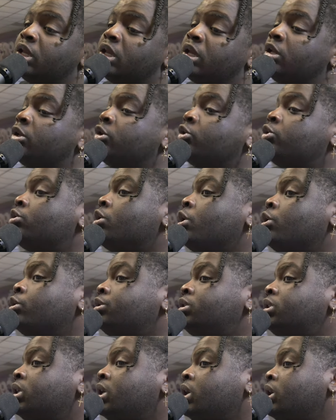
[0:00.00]
then you know what
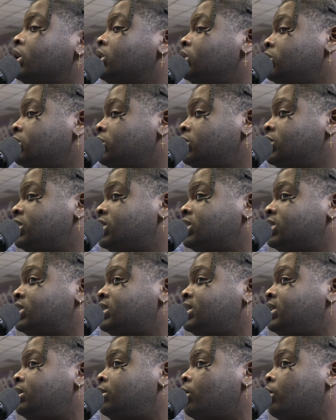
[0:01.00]
I'm saying,
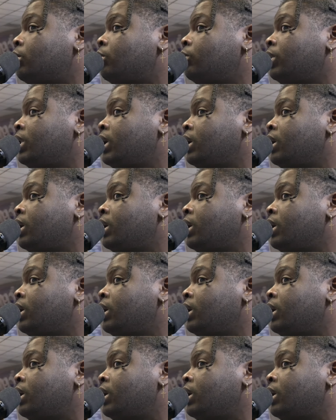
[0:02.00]
just don't